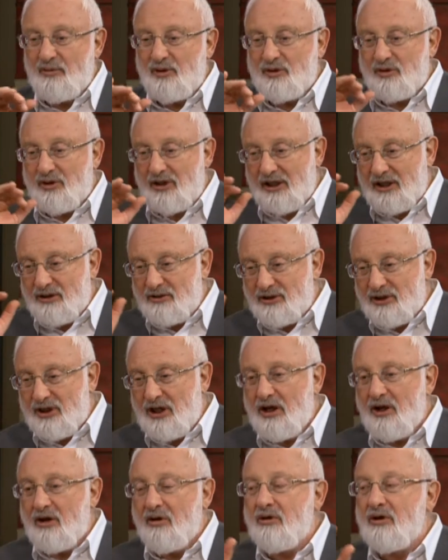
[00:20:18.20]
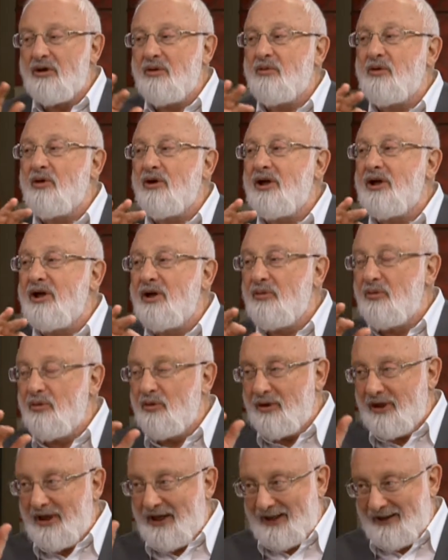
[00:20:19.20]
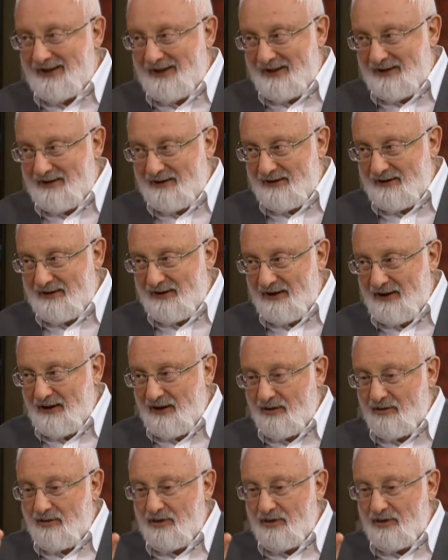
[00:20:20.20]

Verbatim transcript: Not how are you right away, but in such a way,